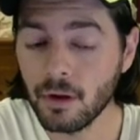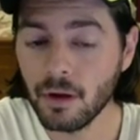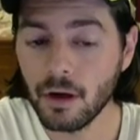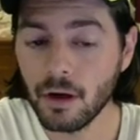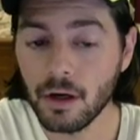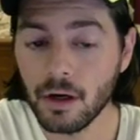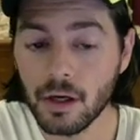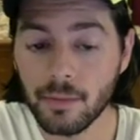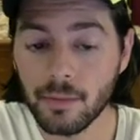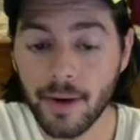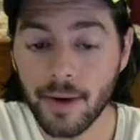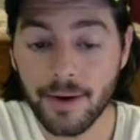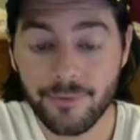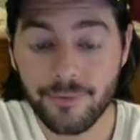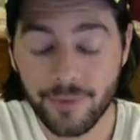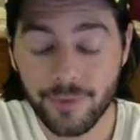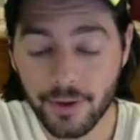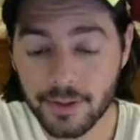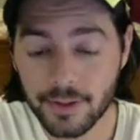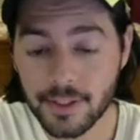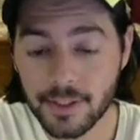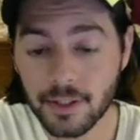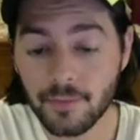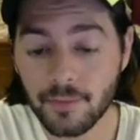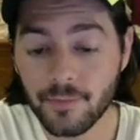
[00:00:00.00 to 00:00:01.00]
Um, I
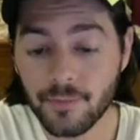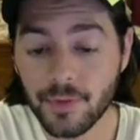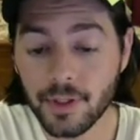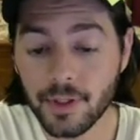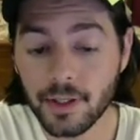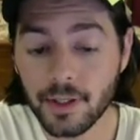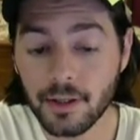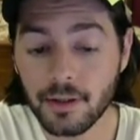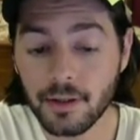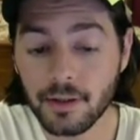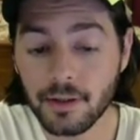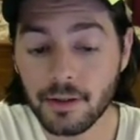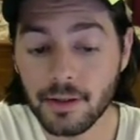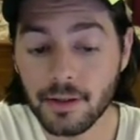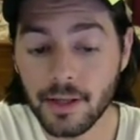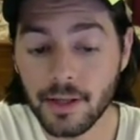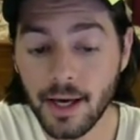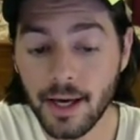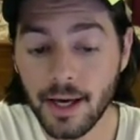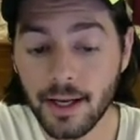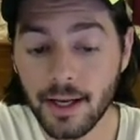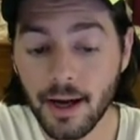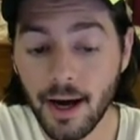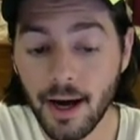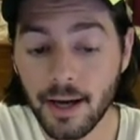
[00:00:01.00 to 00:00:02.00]
found something
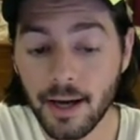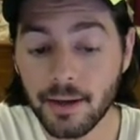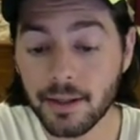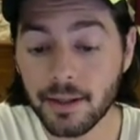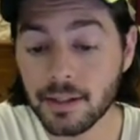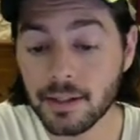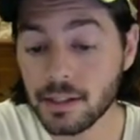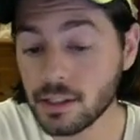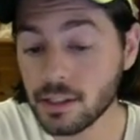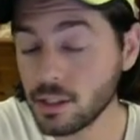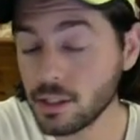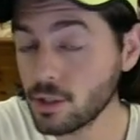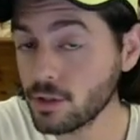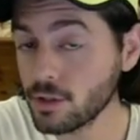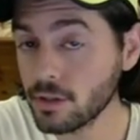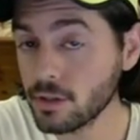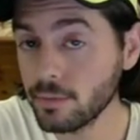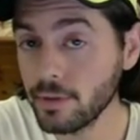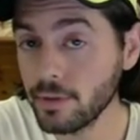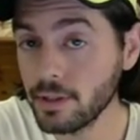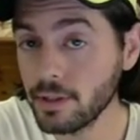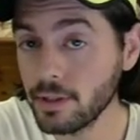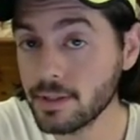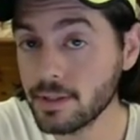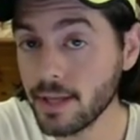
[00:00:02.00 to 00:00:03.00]
that I consider to
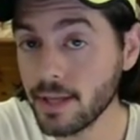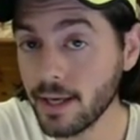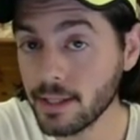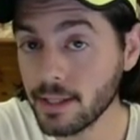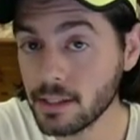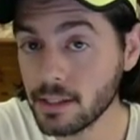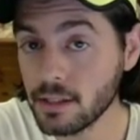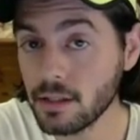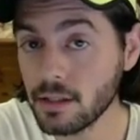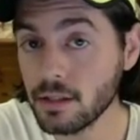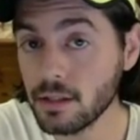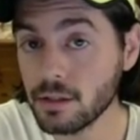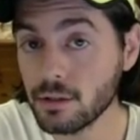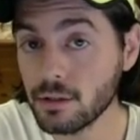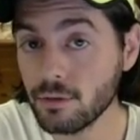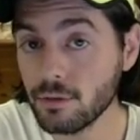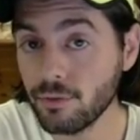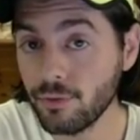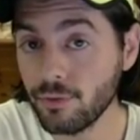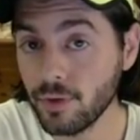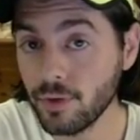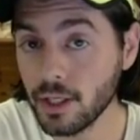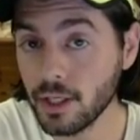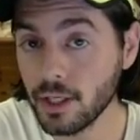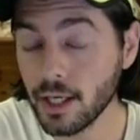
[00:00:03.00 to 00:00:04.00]
be the tastiest
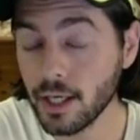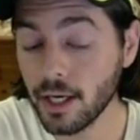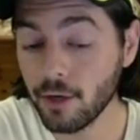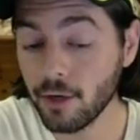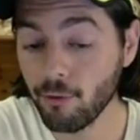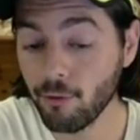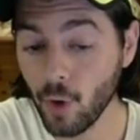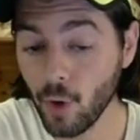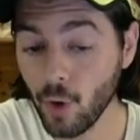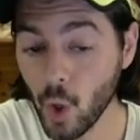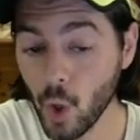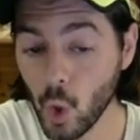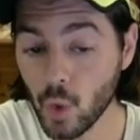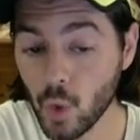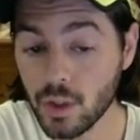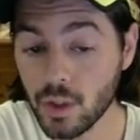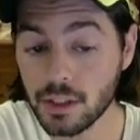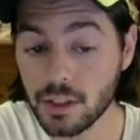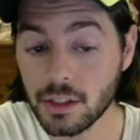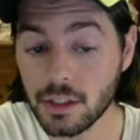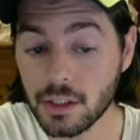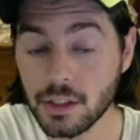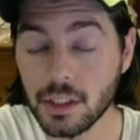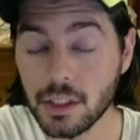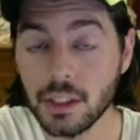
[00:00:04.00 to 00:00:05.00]
fig I grow.
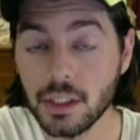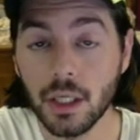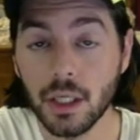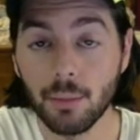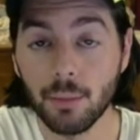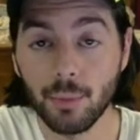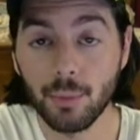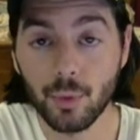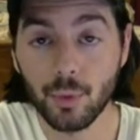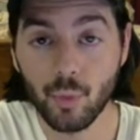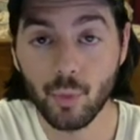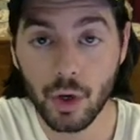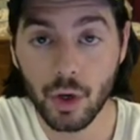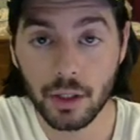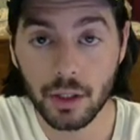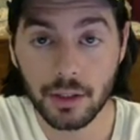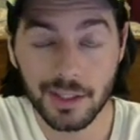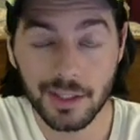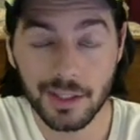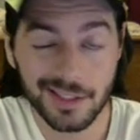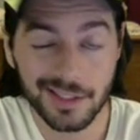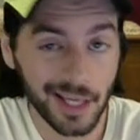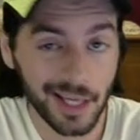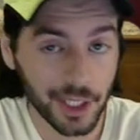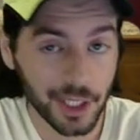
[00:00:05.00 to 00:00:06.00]
This is the number one.
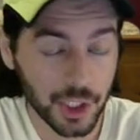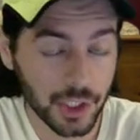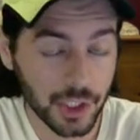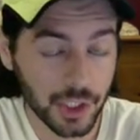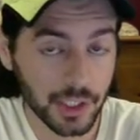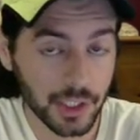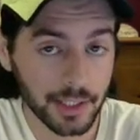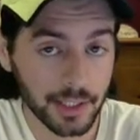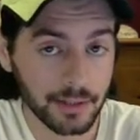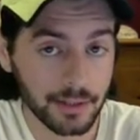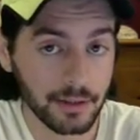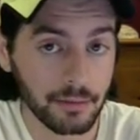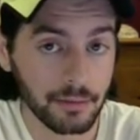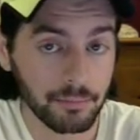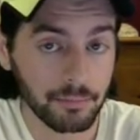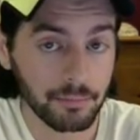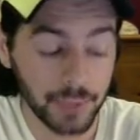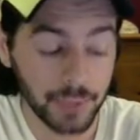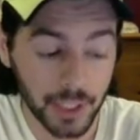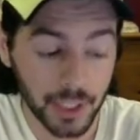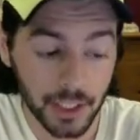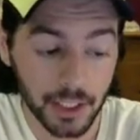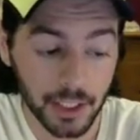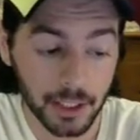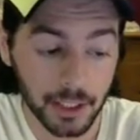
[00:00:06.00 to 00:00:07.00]
This actually ended up
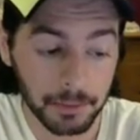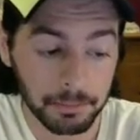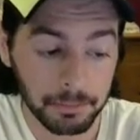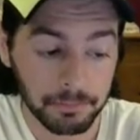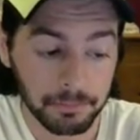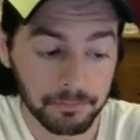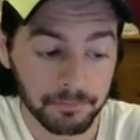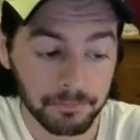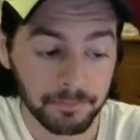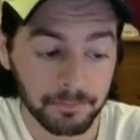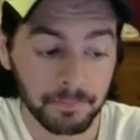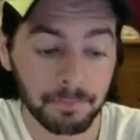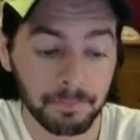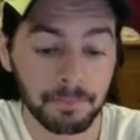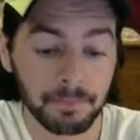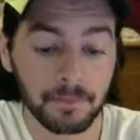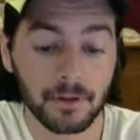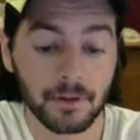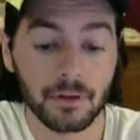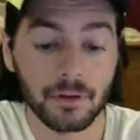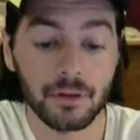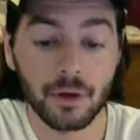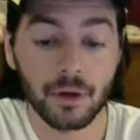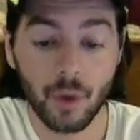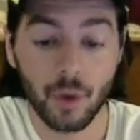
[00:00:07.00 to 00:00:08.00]
beating
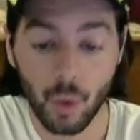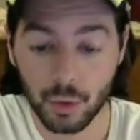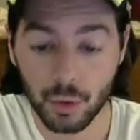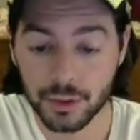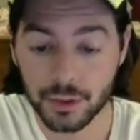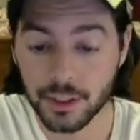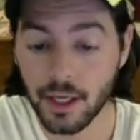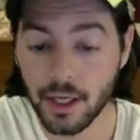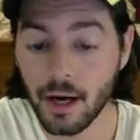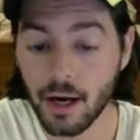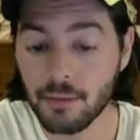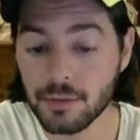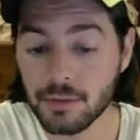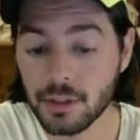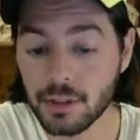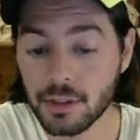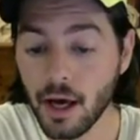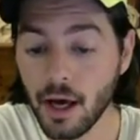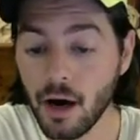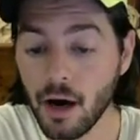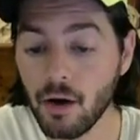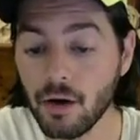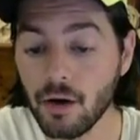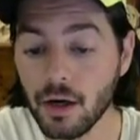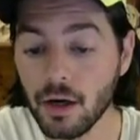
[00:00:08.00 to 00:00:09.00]
the Col de Doms
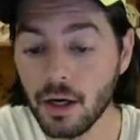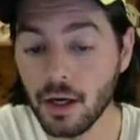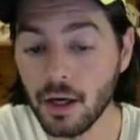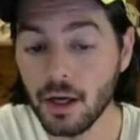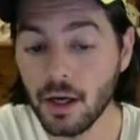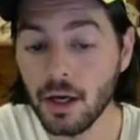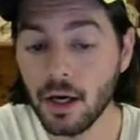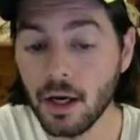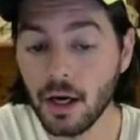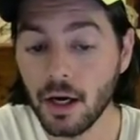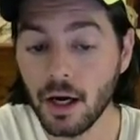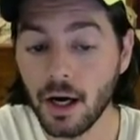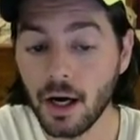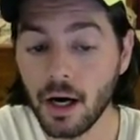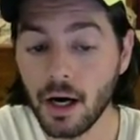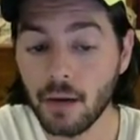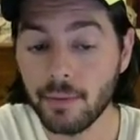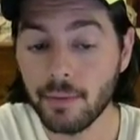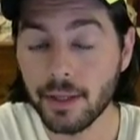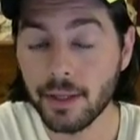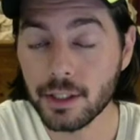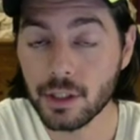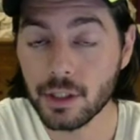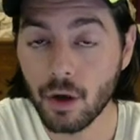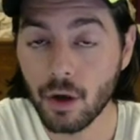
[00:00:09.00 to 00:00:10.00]
now. Um,
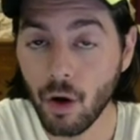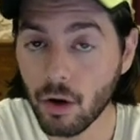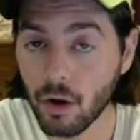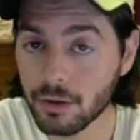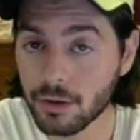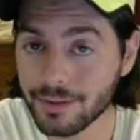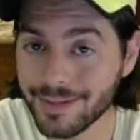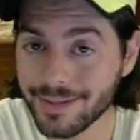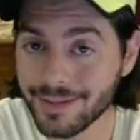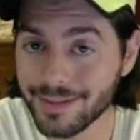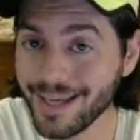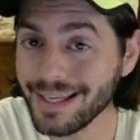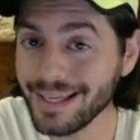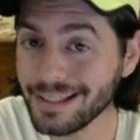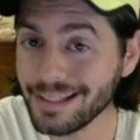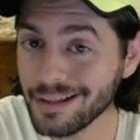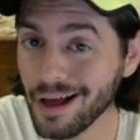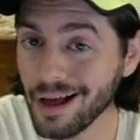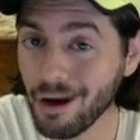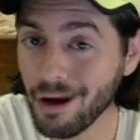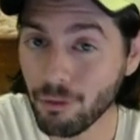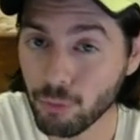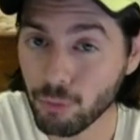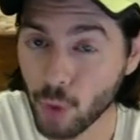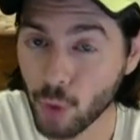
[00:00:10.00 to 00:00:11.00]
it's called De
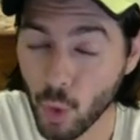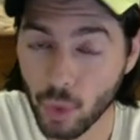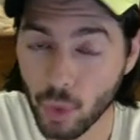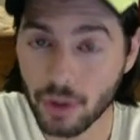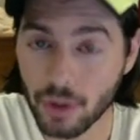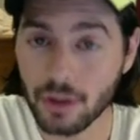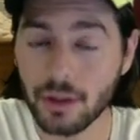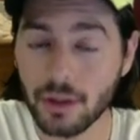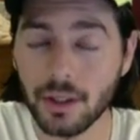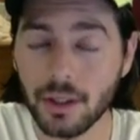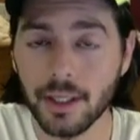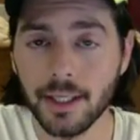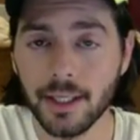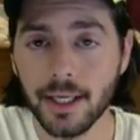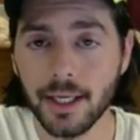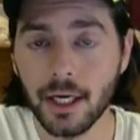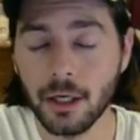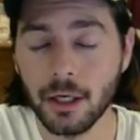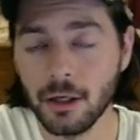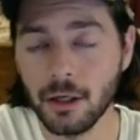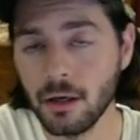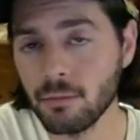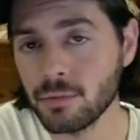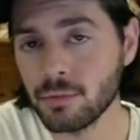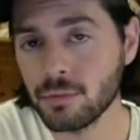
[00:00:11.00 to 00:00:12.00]
La Roca, and it
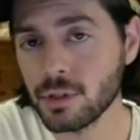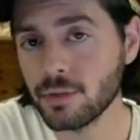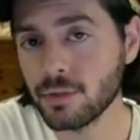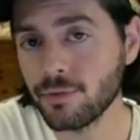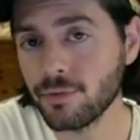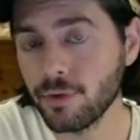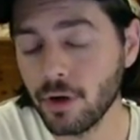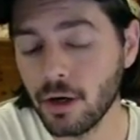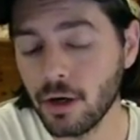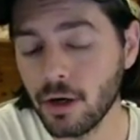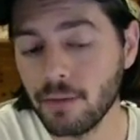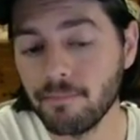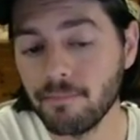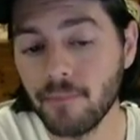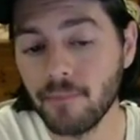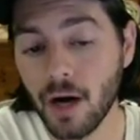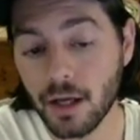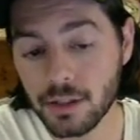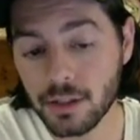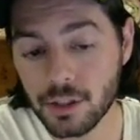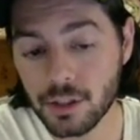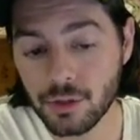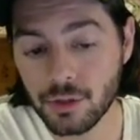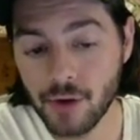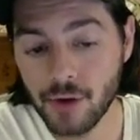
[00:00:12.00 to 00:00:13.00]
comes from
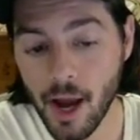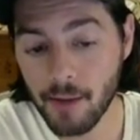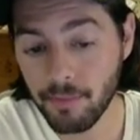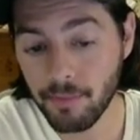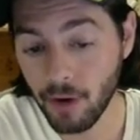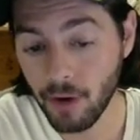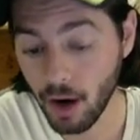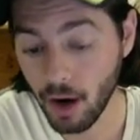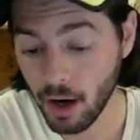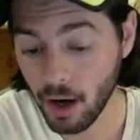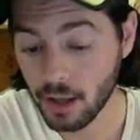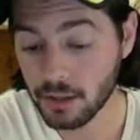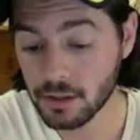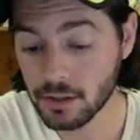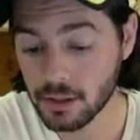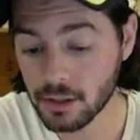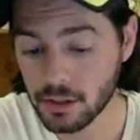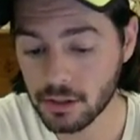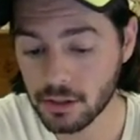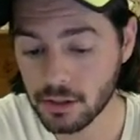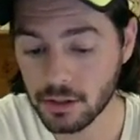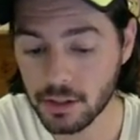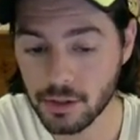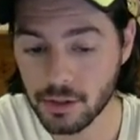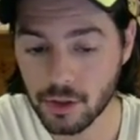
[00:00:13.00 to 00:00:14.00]
Montserrat
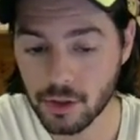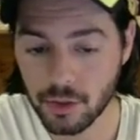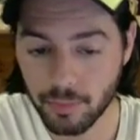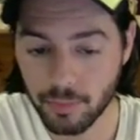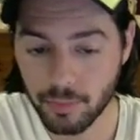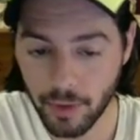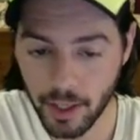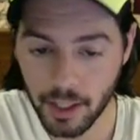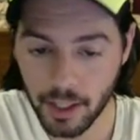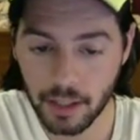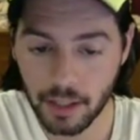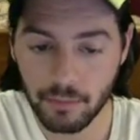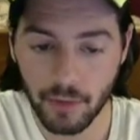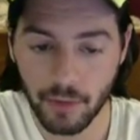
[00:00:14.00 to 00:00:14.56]
Pons in Spain,